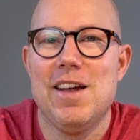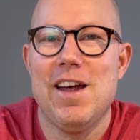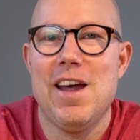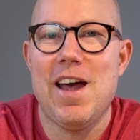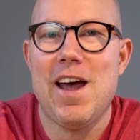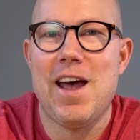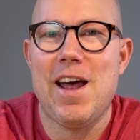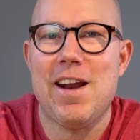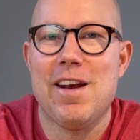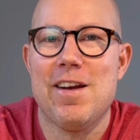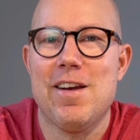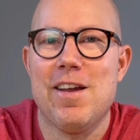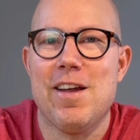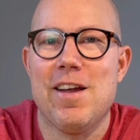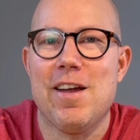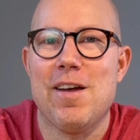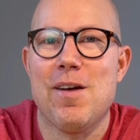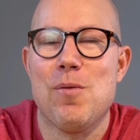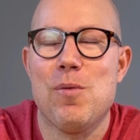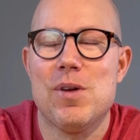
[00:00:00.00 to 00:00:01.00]
And
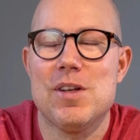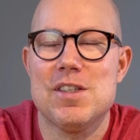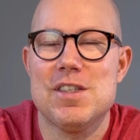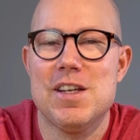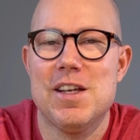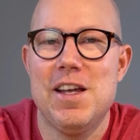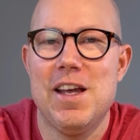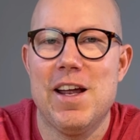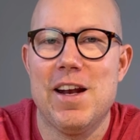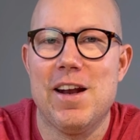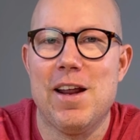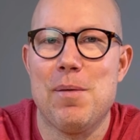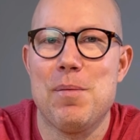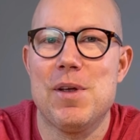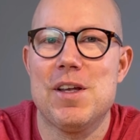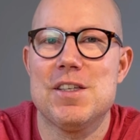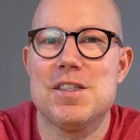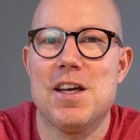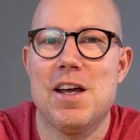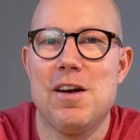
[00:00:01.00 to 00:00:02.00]
once again, I'm
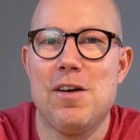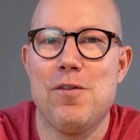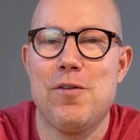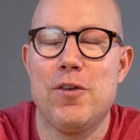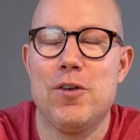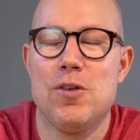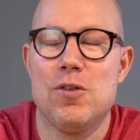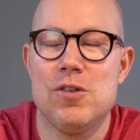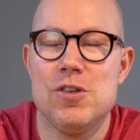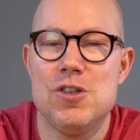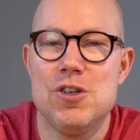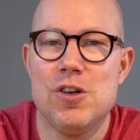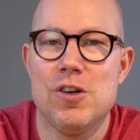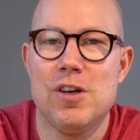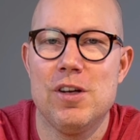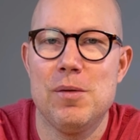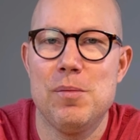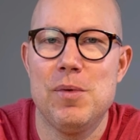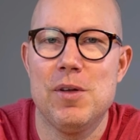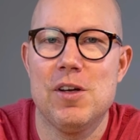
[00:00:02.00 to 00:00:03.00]
excited for your
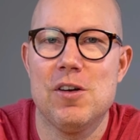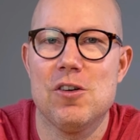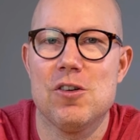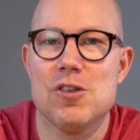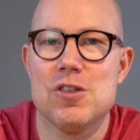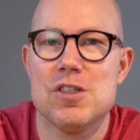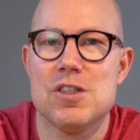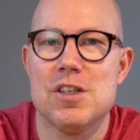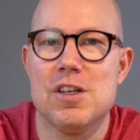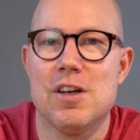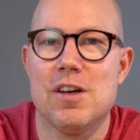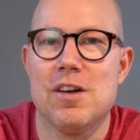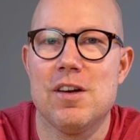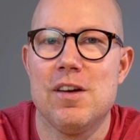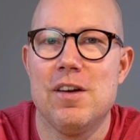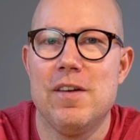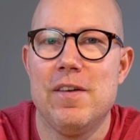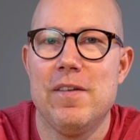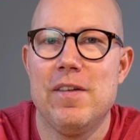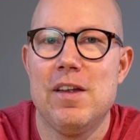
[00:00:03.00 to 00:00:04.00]
journey, because
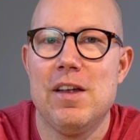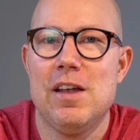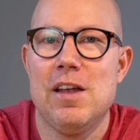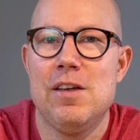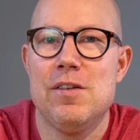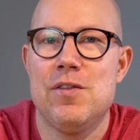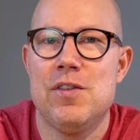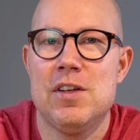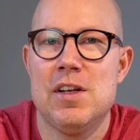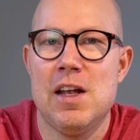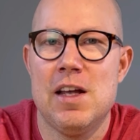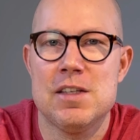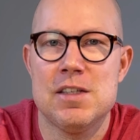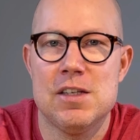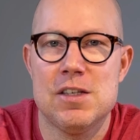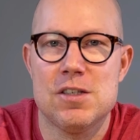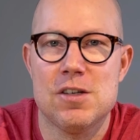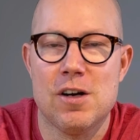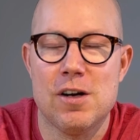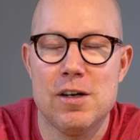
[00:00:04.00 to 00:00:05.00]
if it
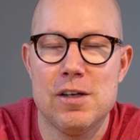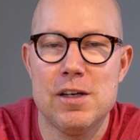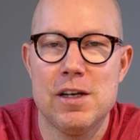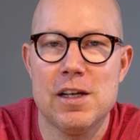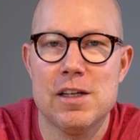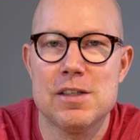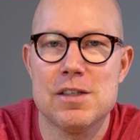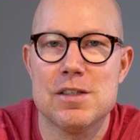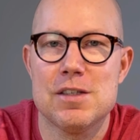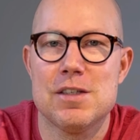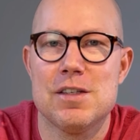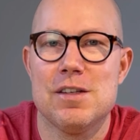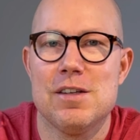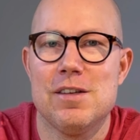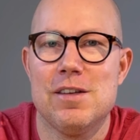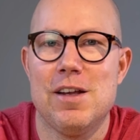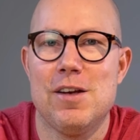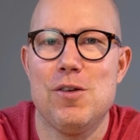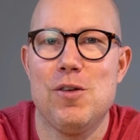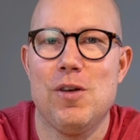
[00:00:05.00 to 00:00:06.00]
hasn't started yet,
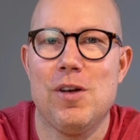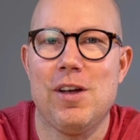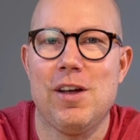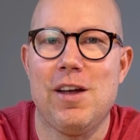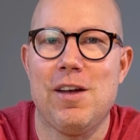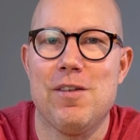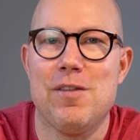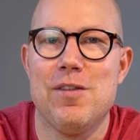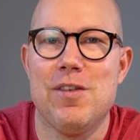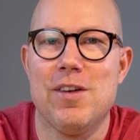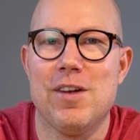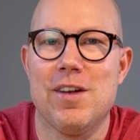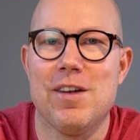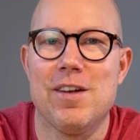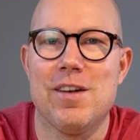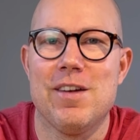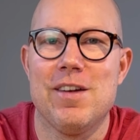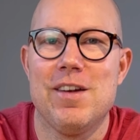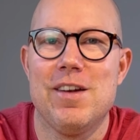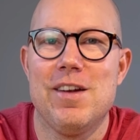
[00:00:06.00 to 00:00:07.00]
then you
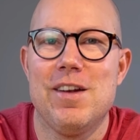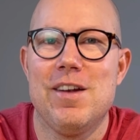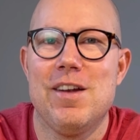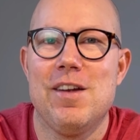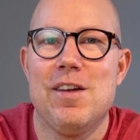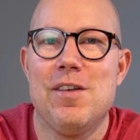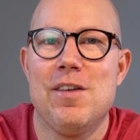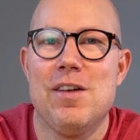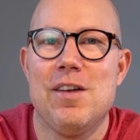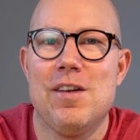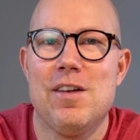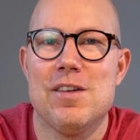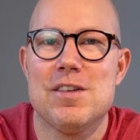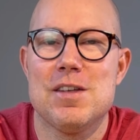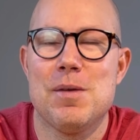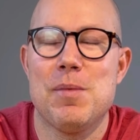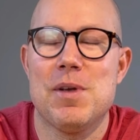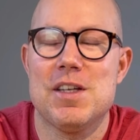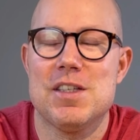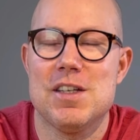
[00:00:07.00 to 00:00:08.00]
have
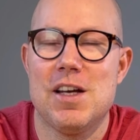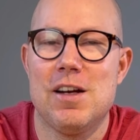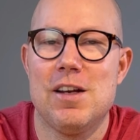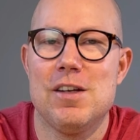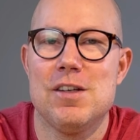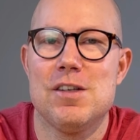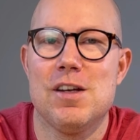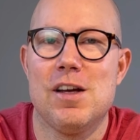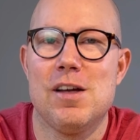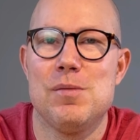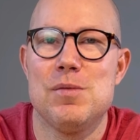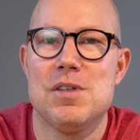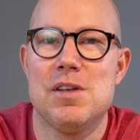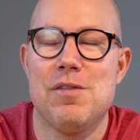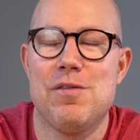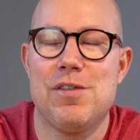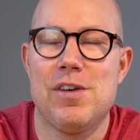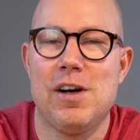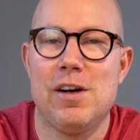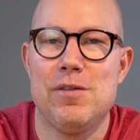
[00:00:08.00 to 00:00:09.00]
some exciting times in
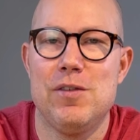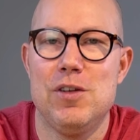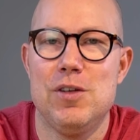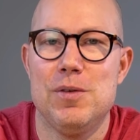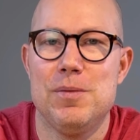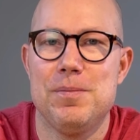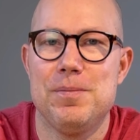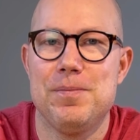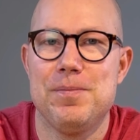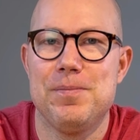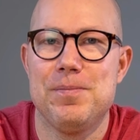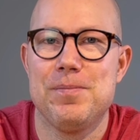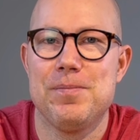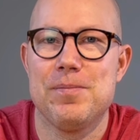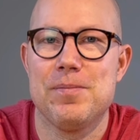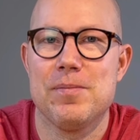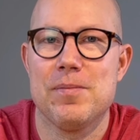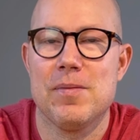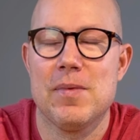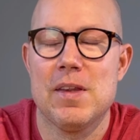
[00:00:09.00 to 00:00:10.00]
front of you.
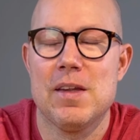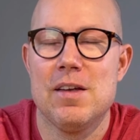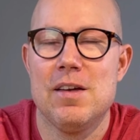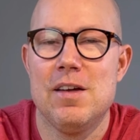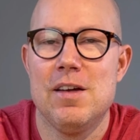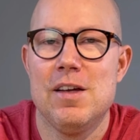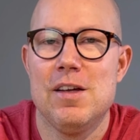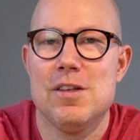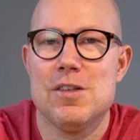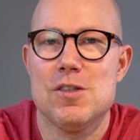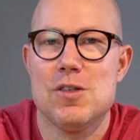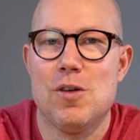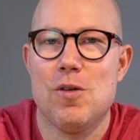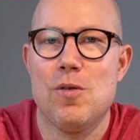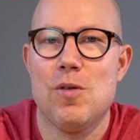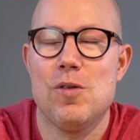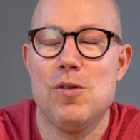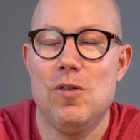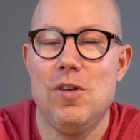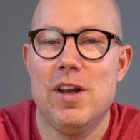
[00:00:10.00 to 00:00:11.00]

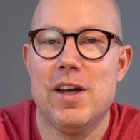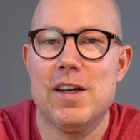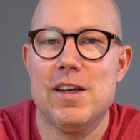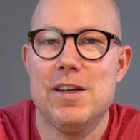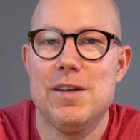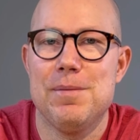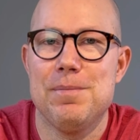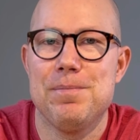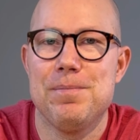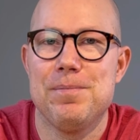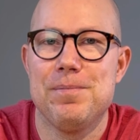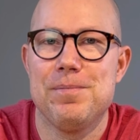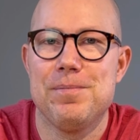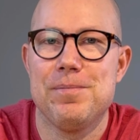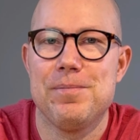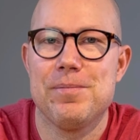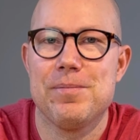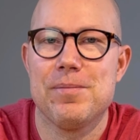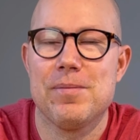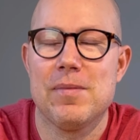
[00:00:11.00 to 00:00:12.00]
So good luck.
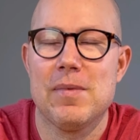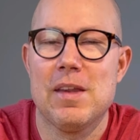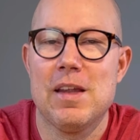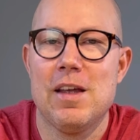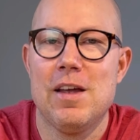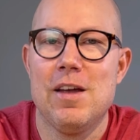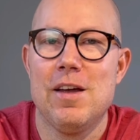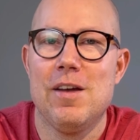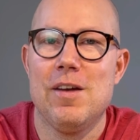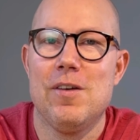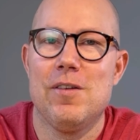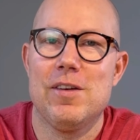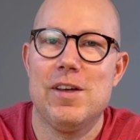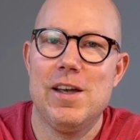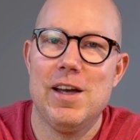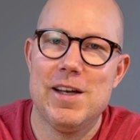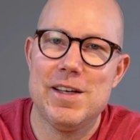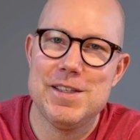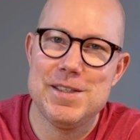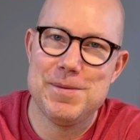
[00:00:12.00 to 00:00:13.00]

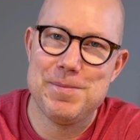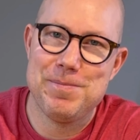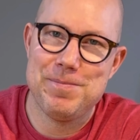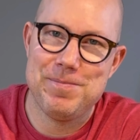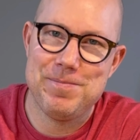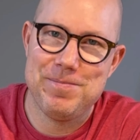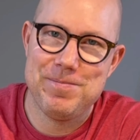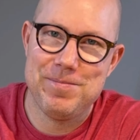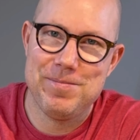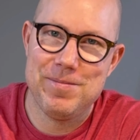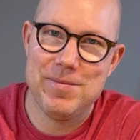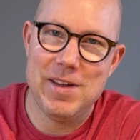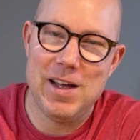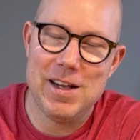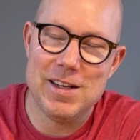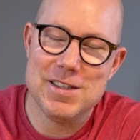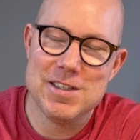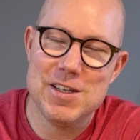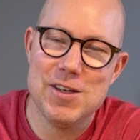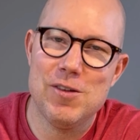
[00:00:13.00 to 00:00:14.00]
Okay guys,
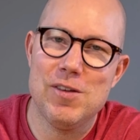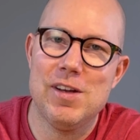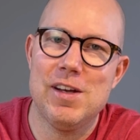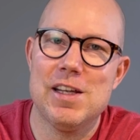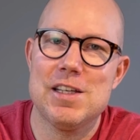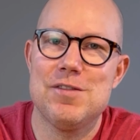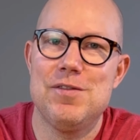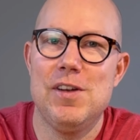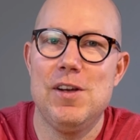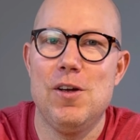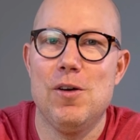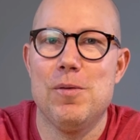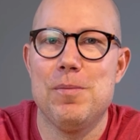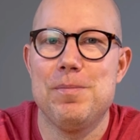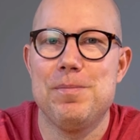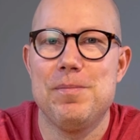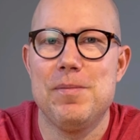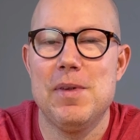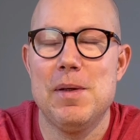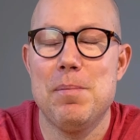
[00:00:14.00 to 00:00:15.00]
I'll see you in the next video.
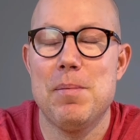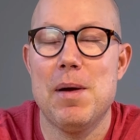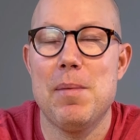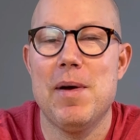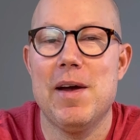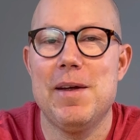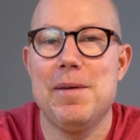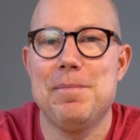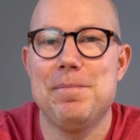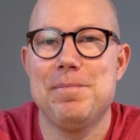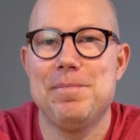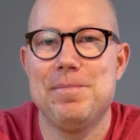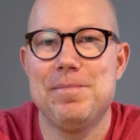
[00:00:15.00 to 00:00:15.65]
Bye bye.